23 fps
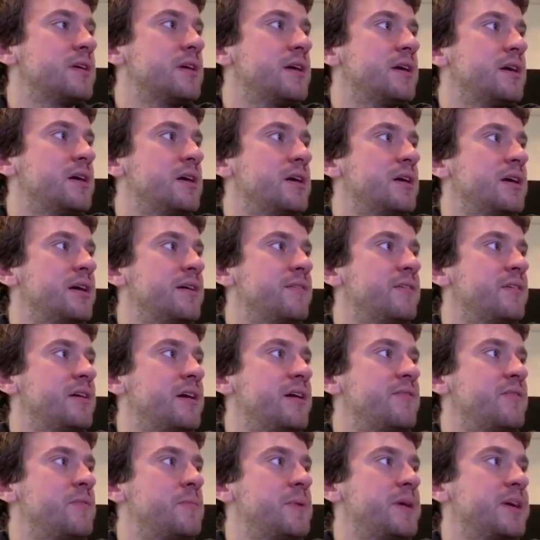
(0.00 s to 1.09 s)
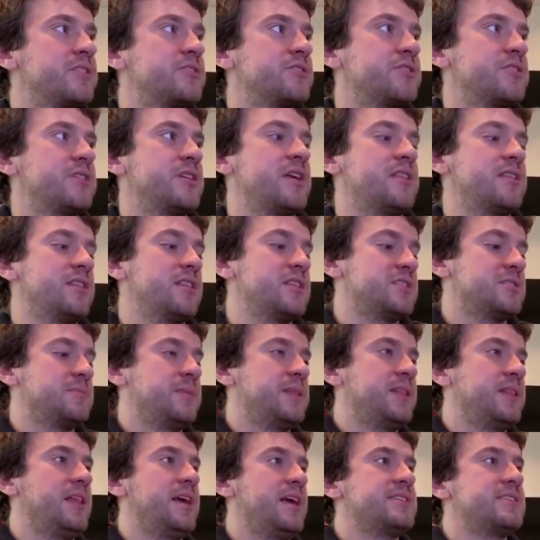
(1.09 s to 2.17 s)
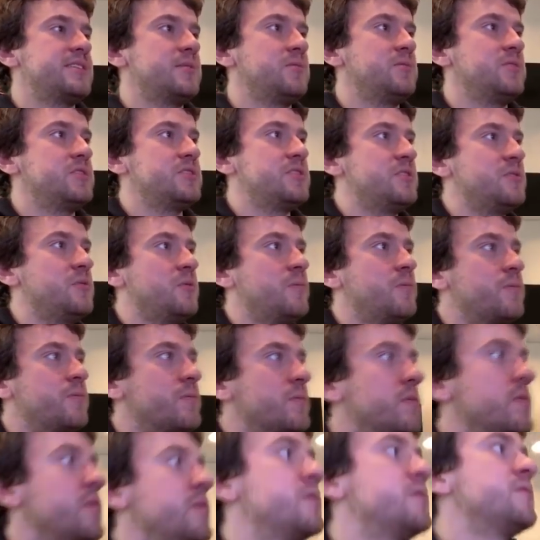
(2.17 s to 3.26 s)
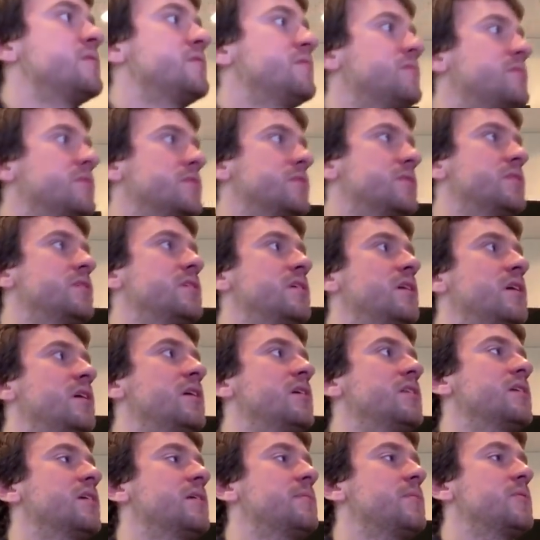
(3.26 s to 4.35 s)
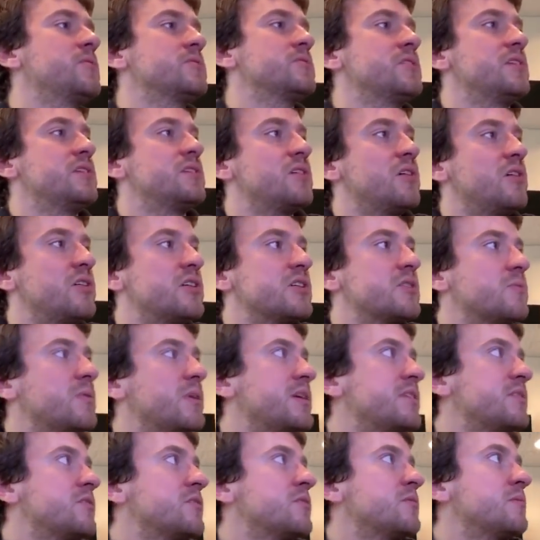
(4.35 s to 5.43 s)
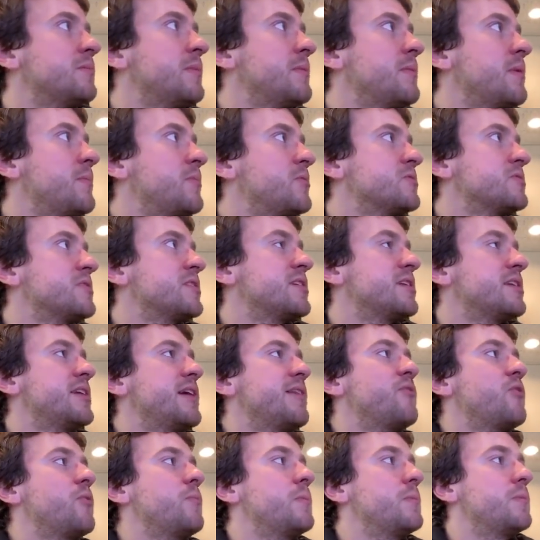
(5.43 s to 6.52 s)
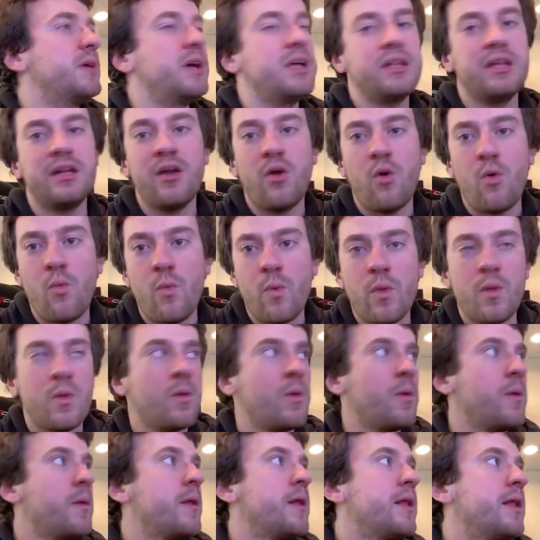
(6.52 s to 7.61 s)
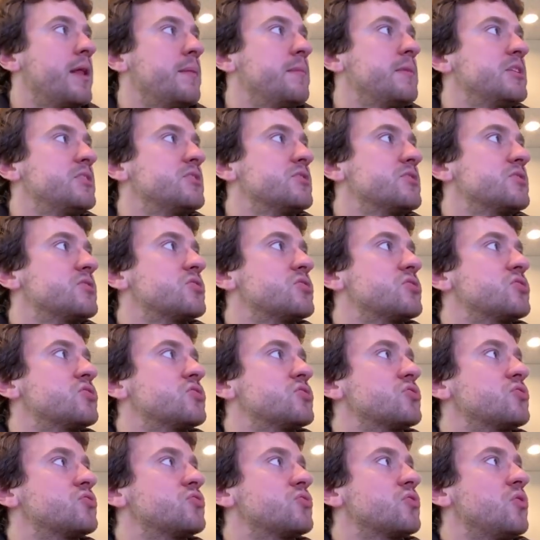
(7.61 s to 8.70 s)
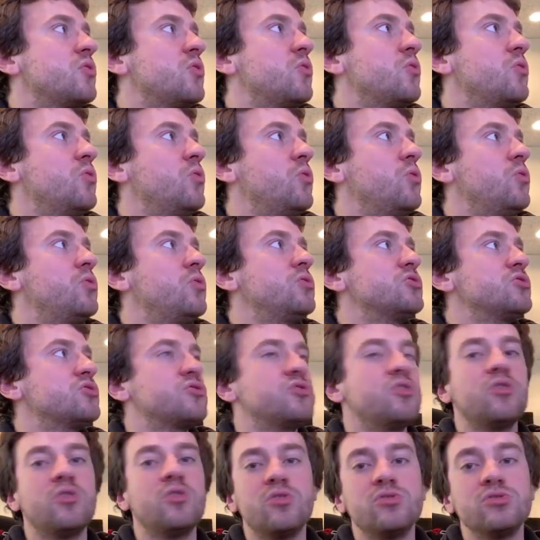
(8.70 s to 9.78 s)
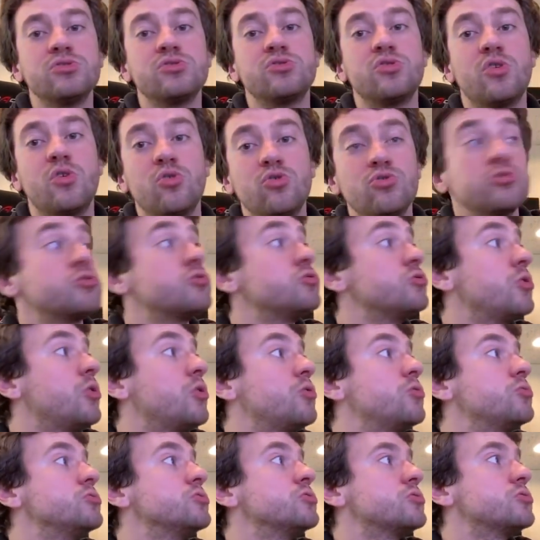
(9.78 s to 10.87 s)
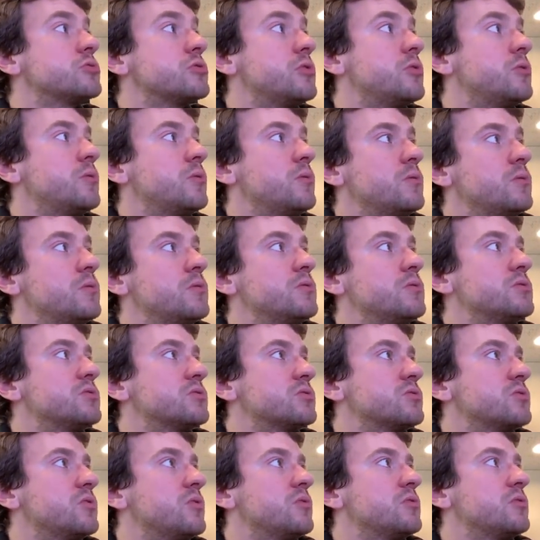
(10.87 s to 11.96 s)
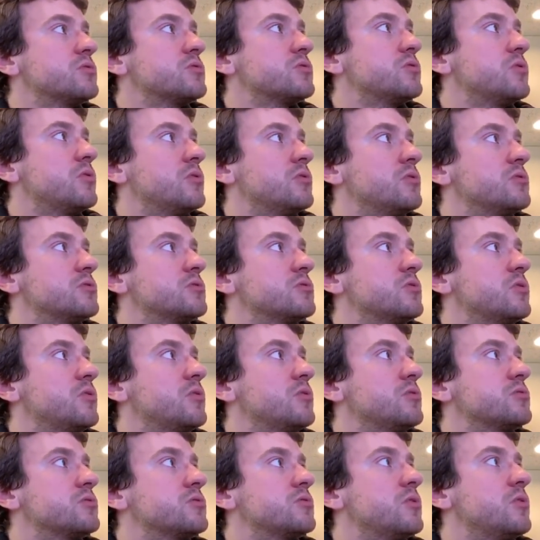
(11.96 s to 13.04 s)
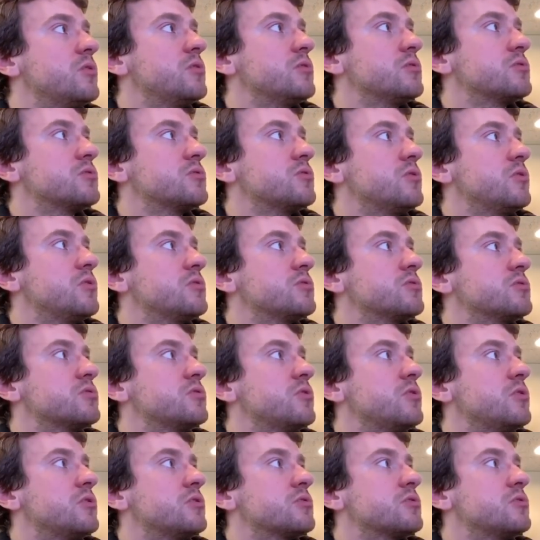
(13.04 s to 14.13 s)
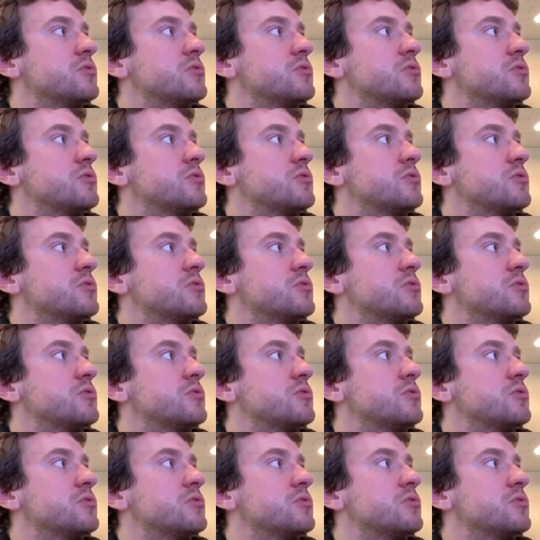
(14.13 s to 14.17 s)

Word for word: I, have a, I have a picture, and I think this will be the last thing we do for the... Uh, I posted it to hardware, or maybe I posted it to dev openpilot. Let me just scroll, scroll, scroll, scroll, scroll, scroll, scroll, scroll, scroll, scroll,